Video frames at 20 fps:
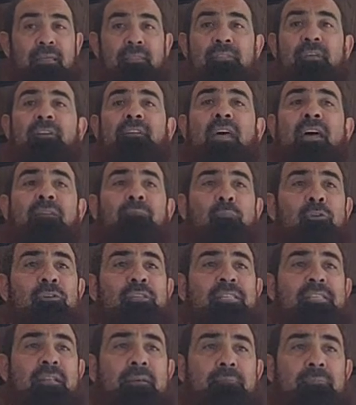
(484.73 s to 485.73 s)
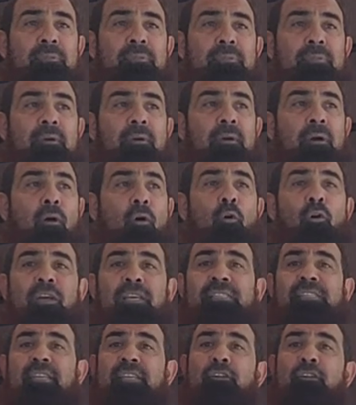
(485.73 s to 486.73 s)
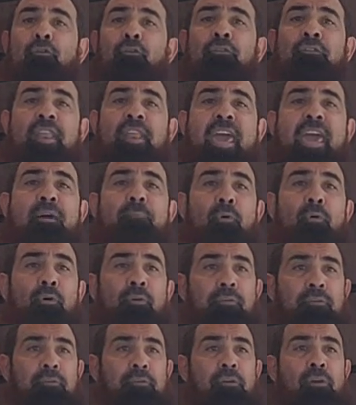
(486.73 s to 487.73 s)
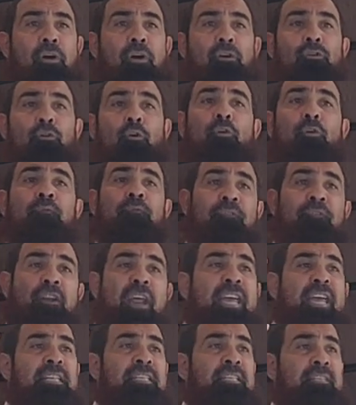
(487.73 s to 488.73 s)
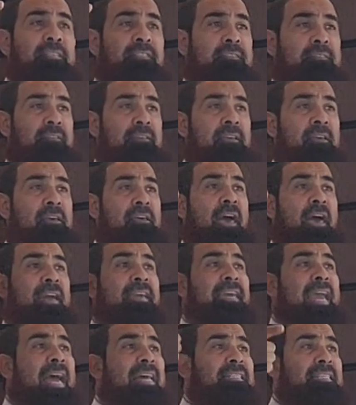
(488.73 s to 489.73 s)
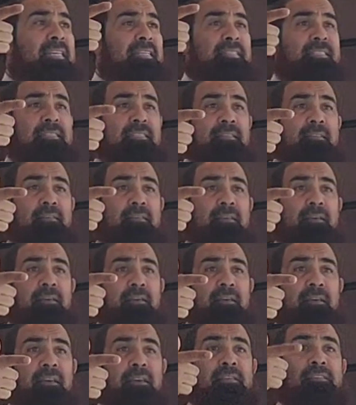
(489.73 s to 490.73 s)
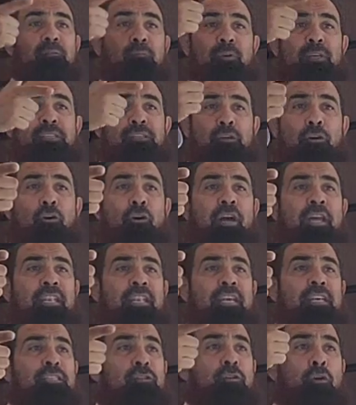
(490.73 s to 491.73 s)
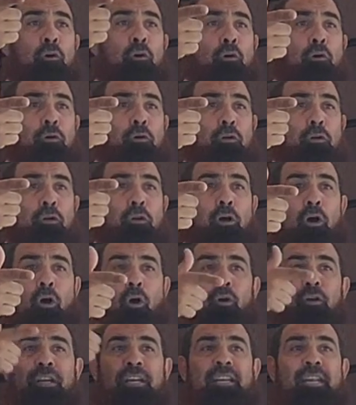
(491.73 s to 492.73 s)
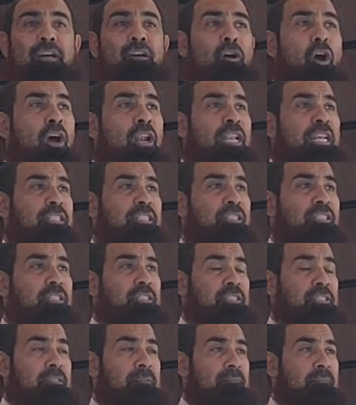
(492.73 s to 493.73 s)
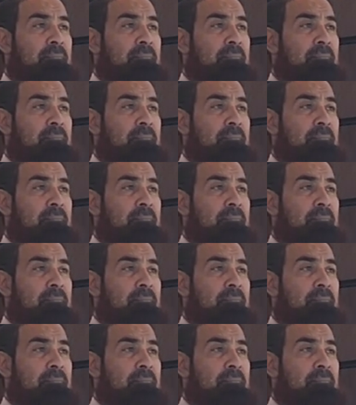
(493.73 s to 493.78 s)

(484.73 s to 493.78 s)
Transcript: The non-Muslims, who is your neighbor, your friend, a cadet, is with you in the school, or in the college.